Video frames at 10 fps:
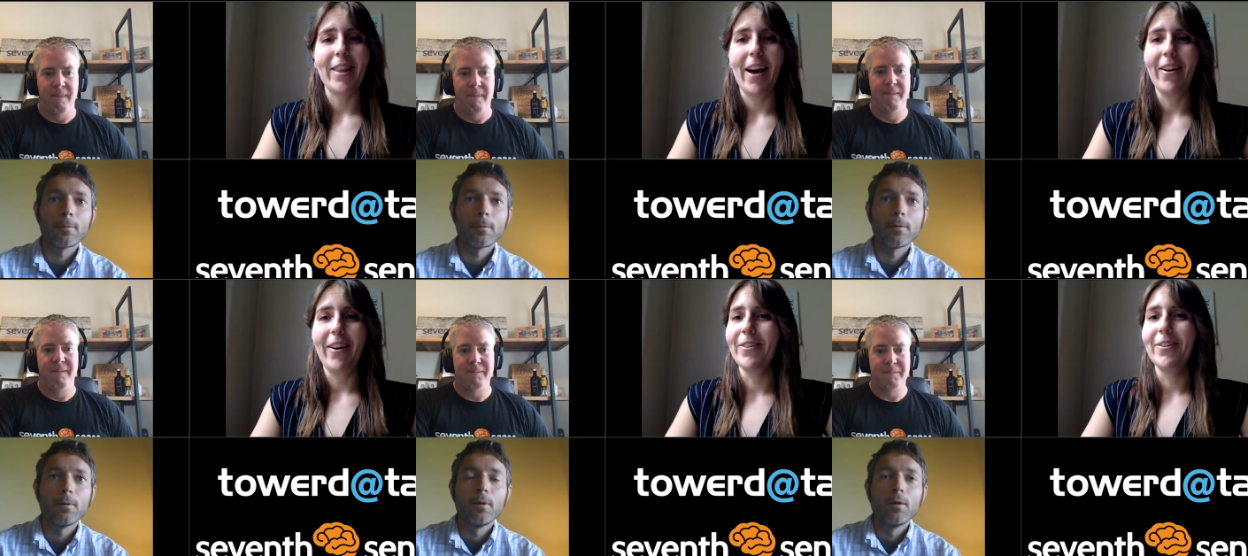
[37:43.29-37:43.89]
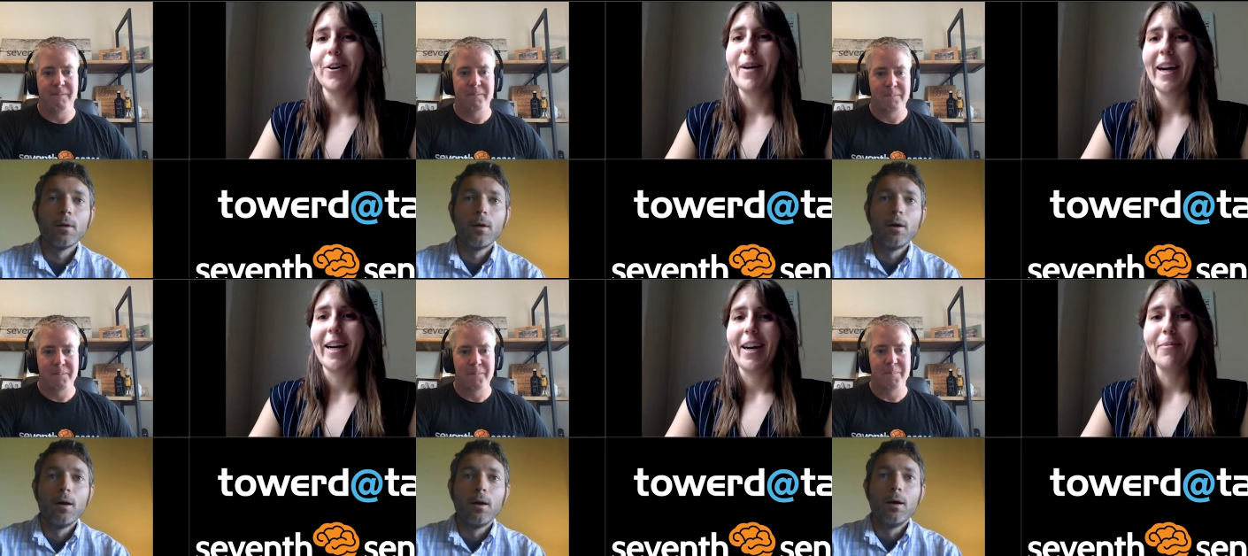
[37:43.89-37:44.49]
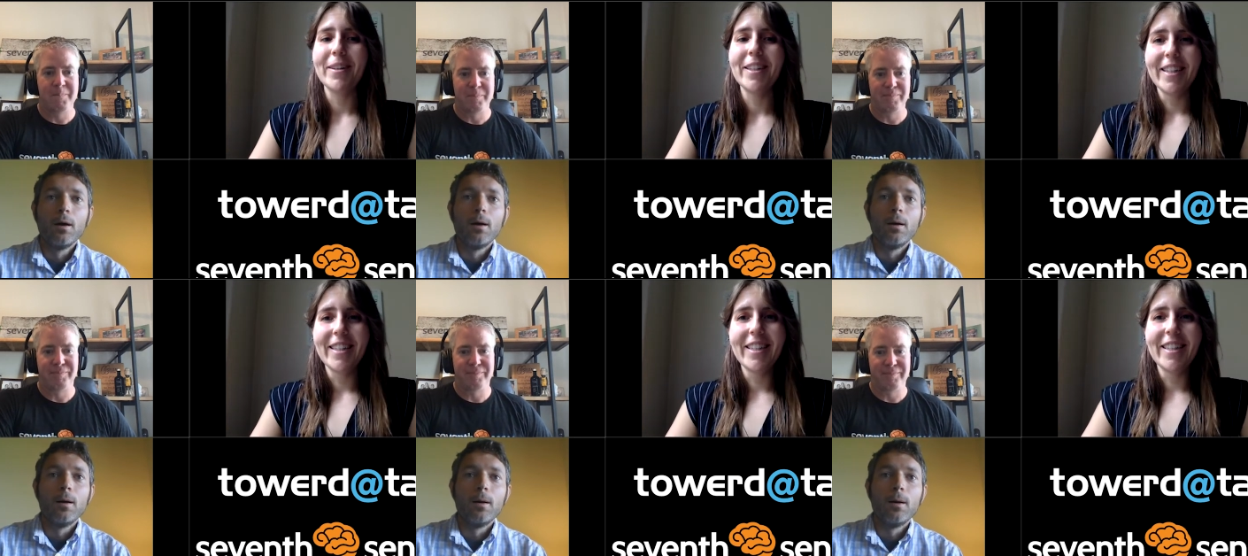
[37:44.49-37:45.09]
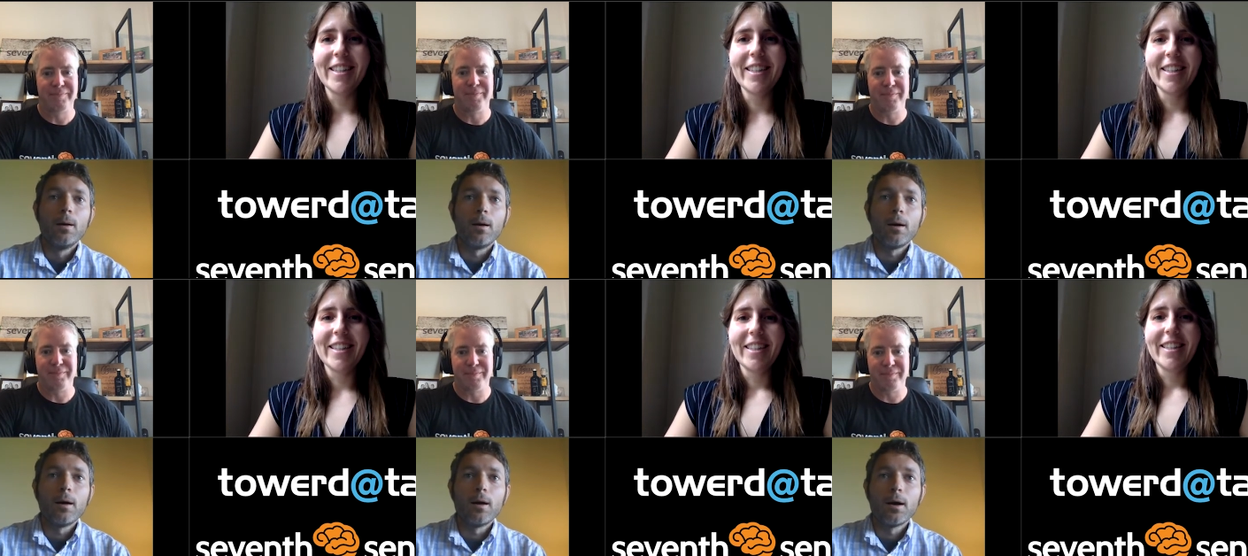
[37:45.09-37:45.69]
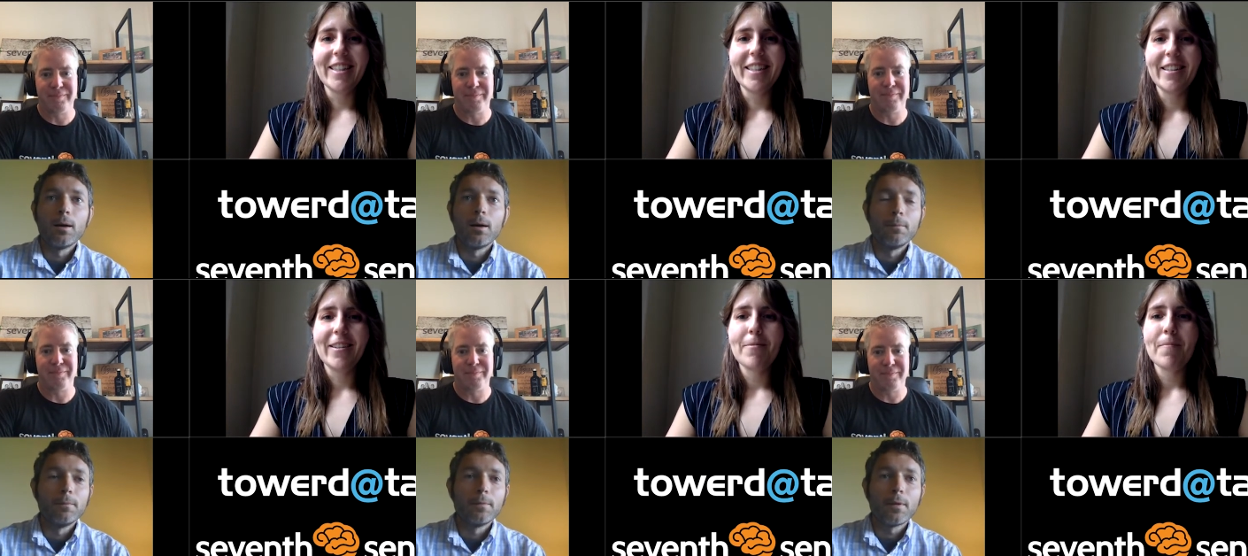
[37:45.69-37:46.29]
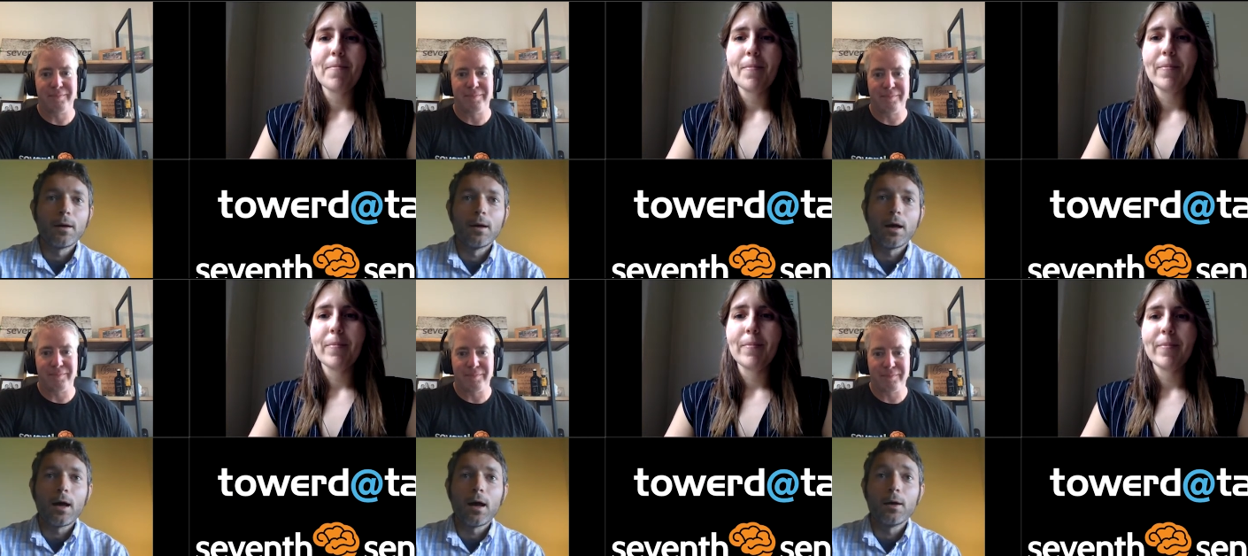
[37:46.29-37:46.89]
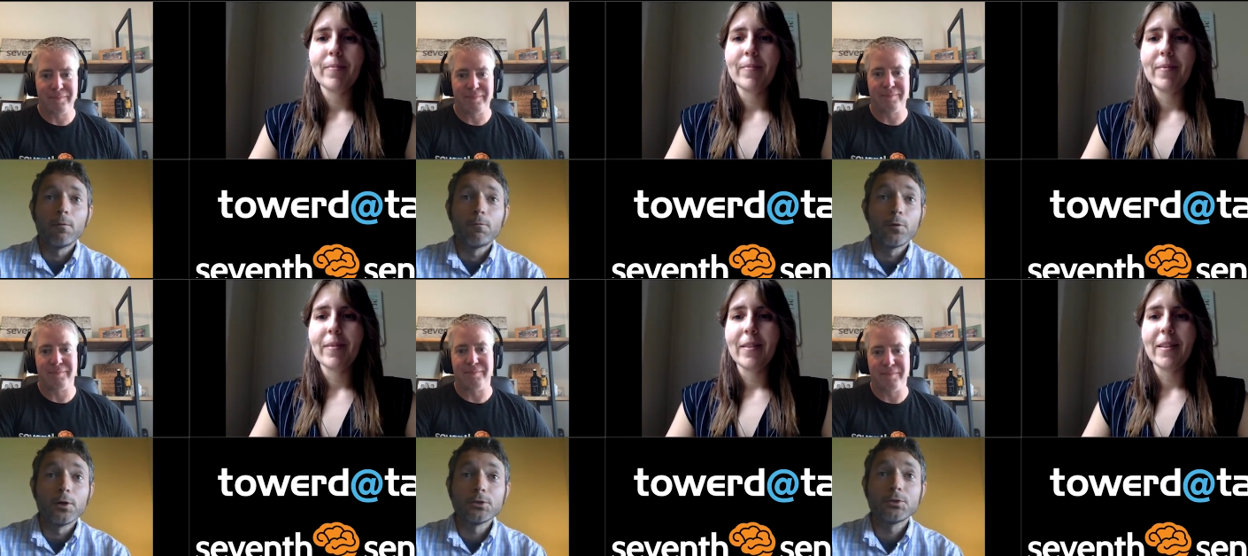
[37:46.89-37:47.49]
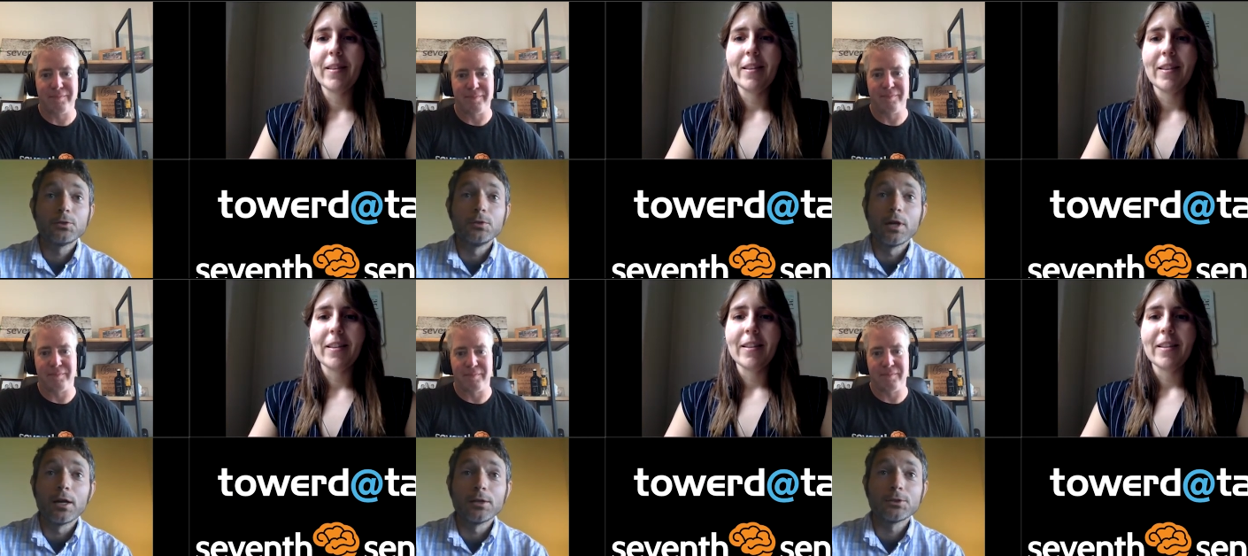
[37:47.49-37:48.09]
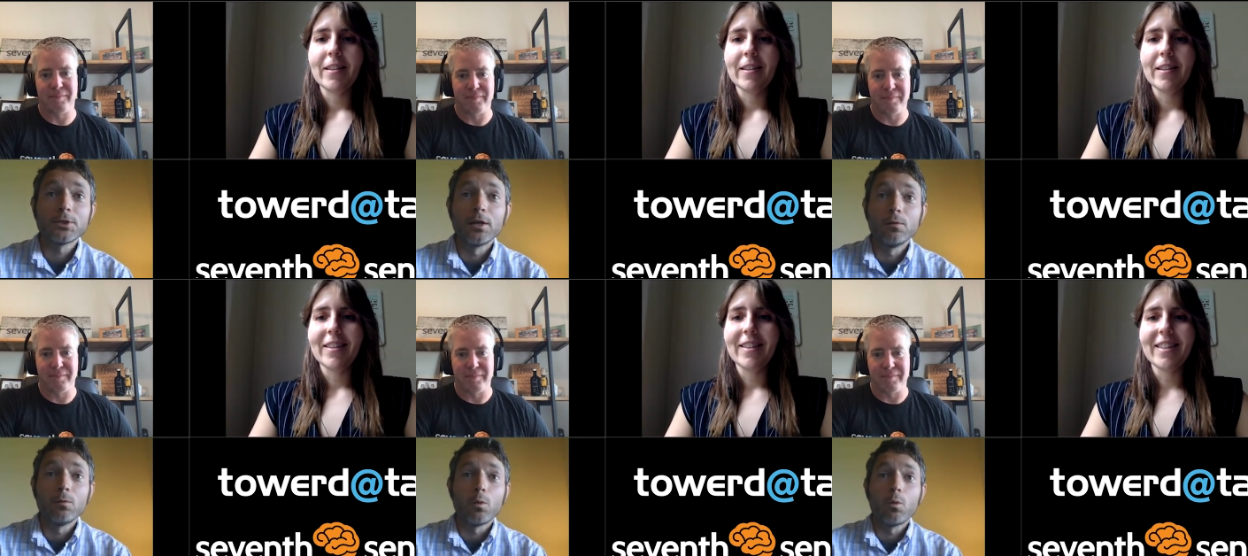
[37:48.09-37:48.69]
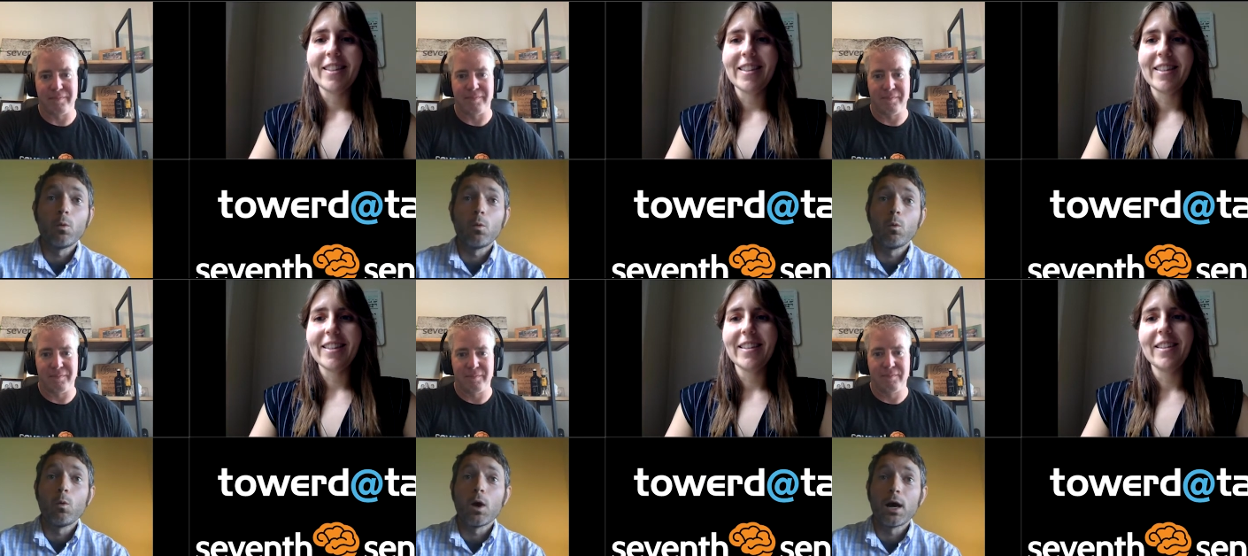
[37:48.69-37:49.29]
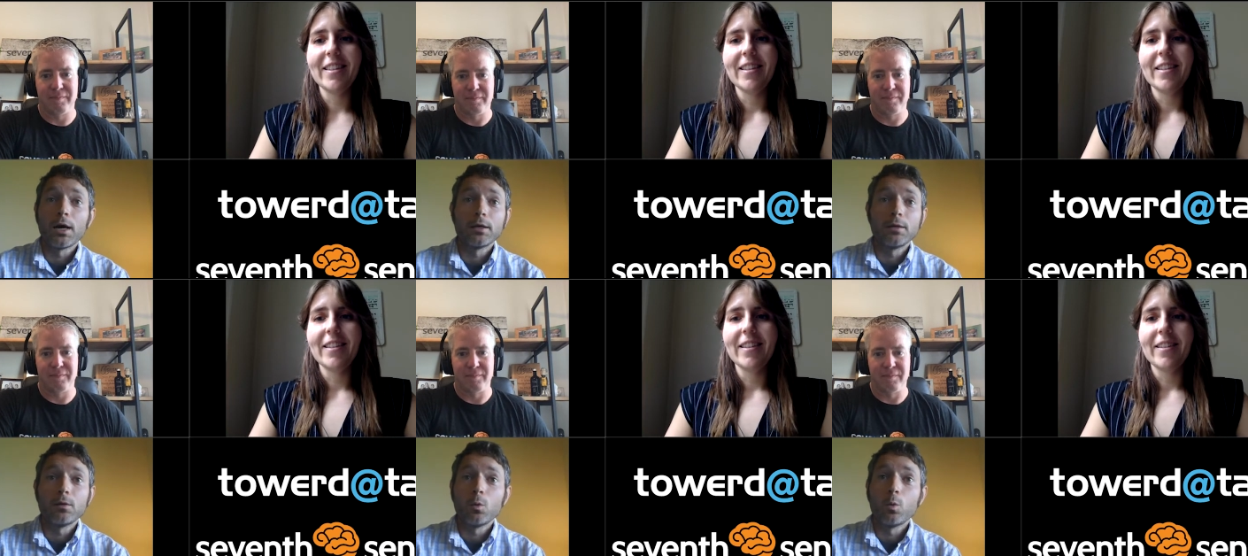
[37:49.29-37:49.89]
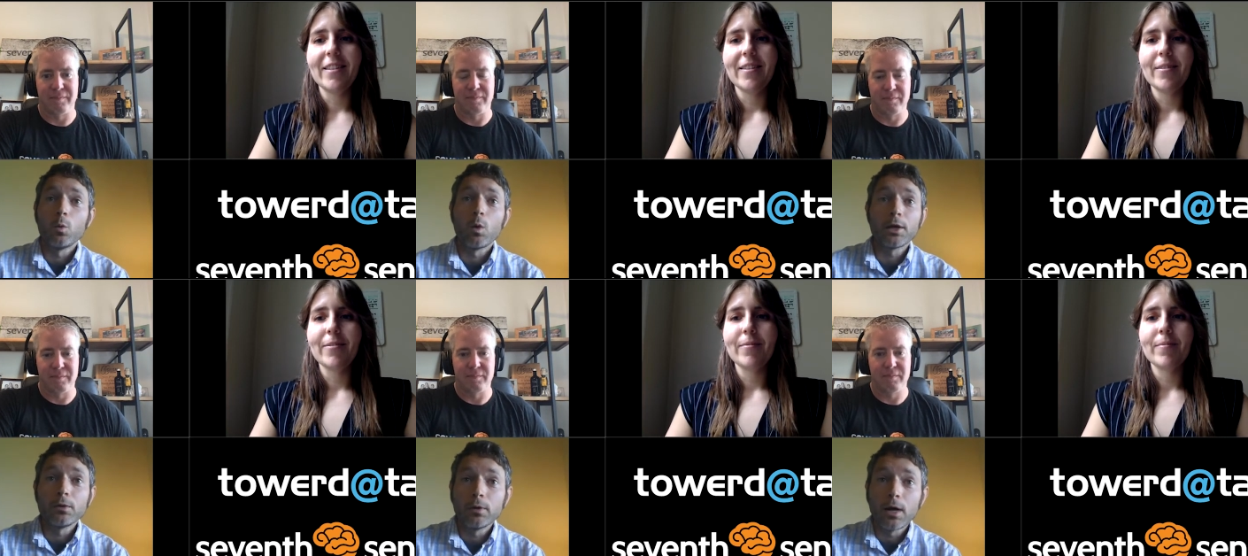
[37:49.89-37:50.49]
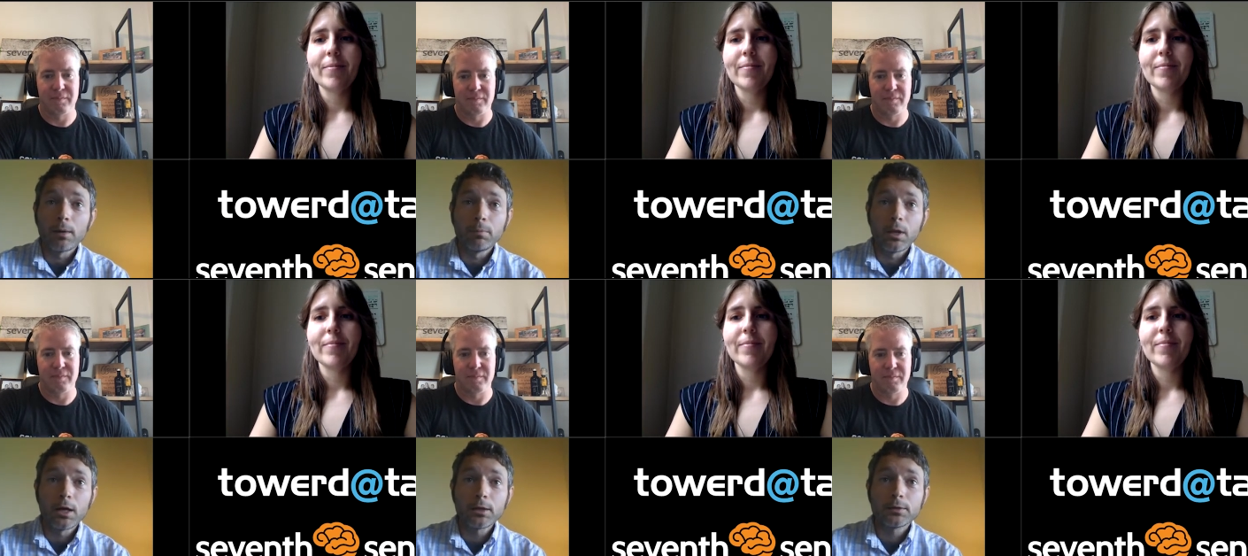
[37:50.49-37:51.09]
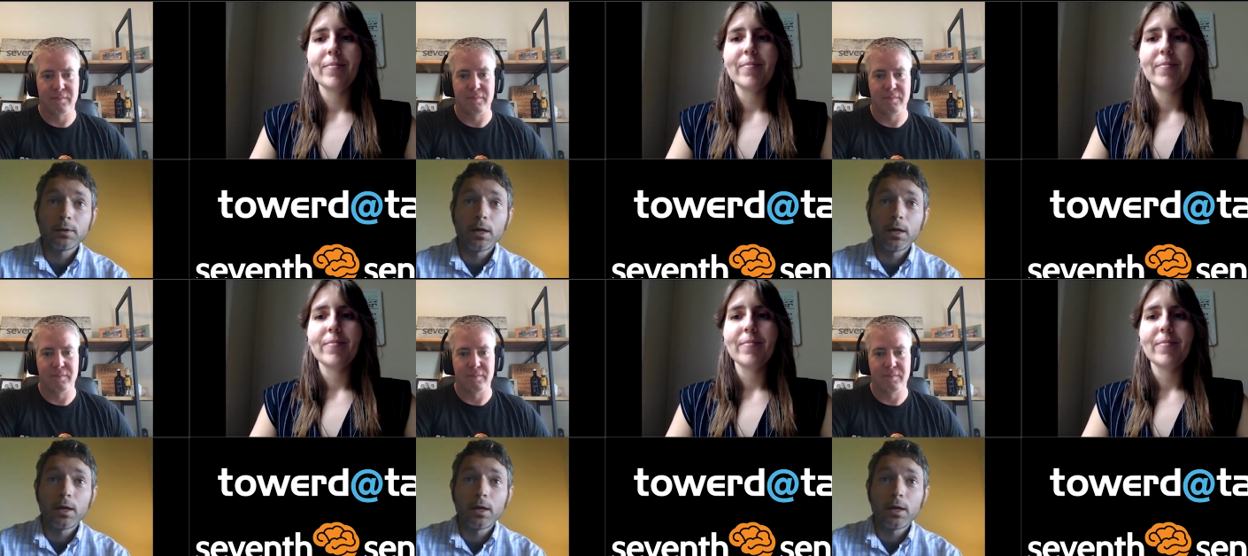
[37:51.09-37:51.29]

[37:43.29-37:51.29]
Speaker 1: How do you go back up?
Speaker 2: Um, first, you got to understand why why you got blocked